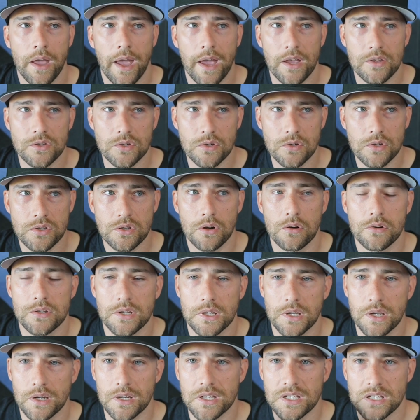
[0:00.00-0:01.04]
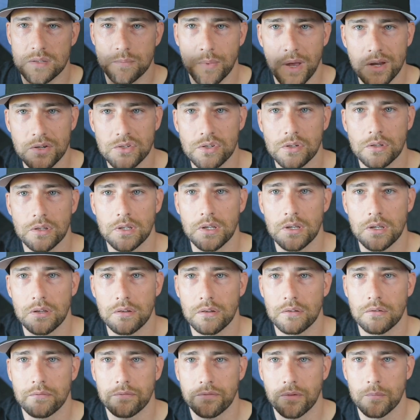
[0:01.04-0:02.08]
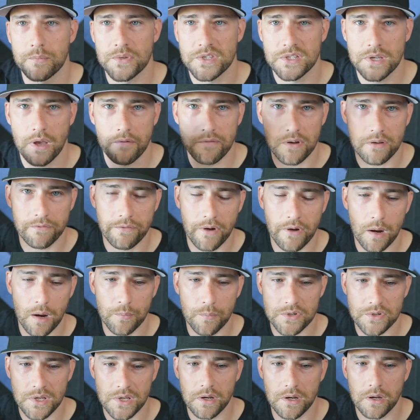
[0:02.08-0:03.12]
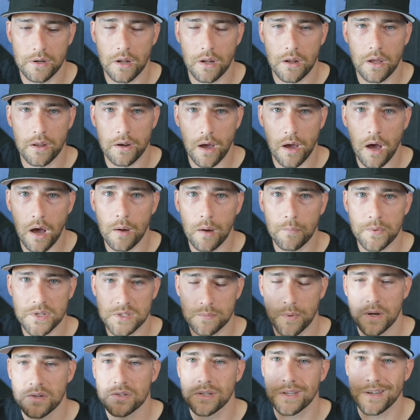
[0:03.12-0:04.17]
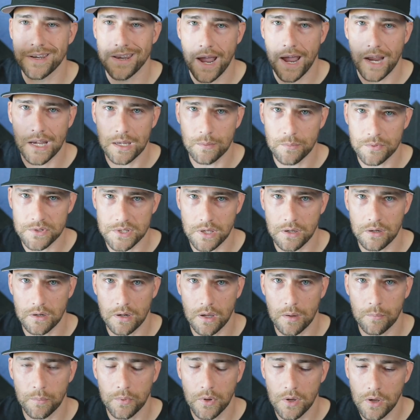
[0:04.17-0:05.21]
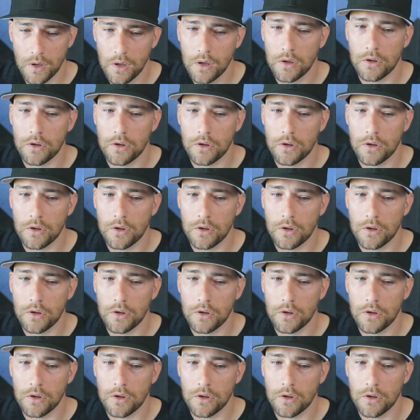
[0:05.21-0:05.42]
as you start to get, especially from 75% and up, especially 90% and up,